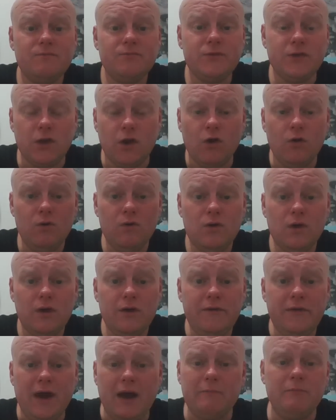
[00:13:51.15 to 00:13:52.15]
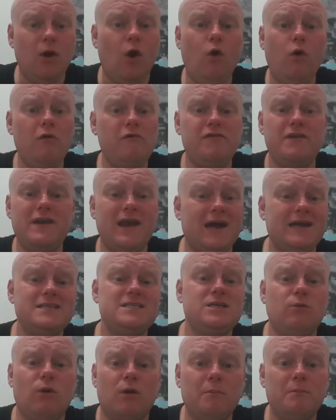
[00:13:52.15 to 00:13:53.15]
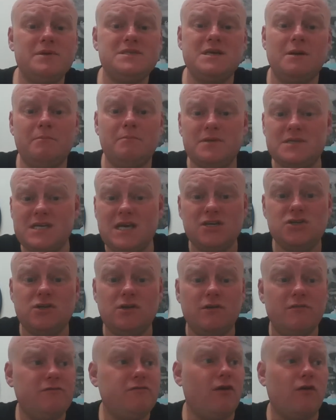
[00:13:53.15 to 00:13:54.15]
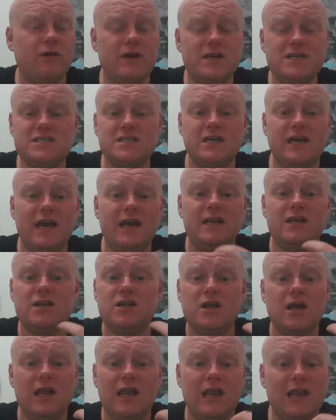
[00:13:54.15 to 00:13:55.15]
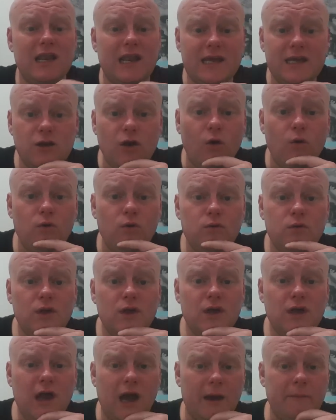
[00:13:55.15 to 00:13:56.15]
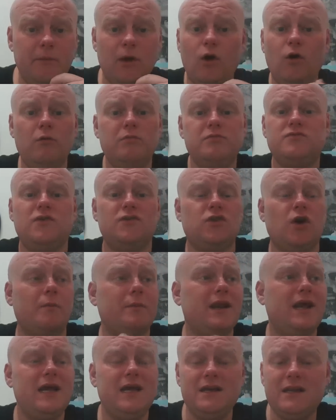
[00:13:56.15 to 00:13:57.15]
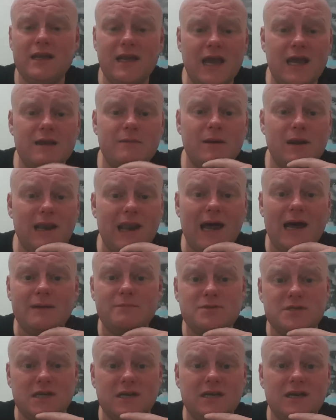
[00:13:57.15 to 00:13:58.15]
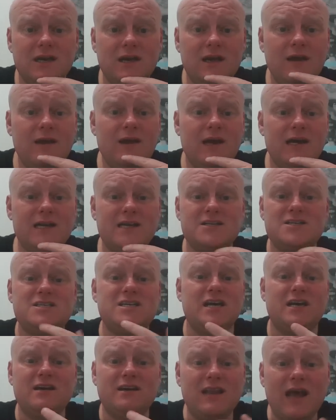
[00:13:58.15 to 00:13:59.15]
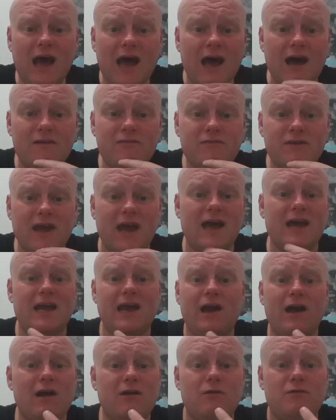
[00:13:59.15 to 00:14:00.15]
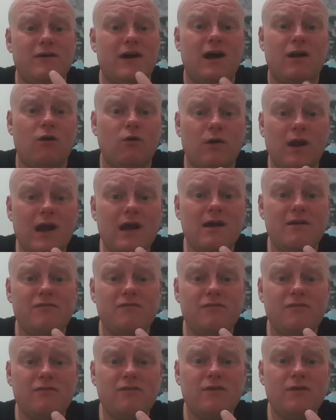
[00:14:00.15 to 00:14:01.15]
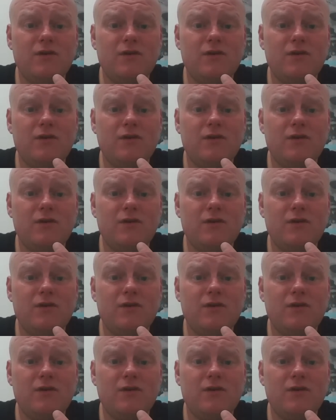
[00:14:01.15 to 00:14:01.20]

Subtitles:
You know, I'm not up for 91% possession at Forest and getting a late goal. I'm not up for dominating the game at Leipzig and then second half can't get out of our own half.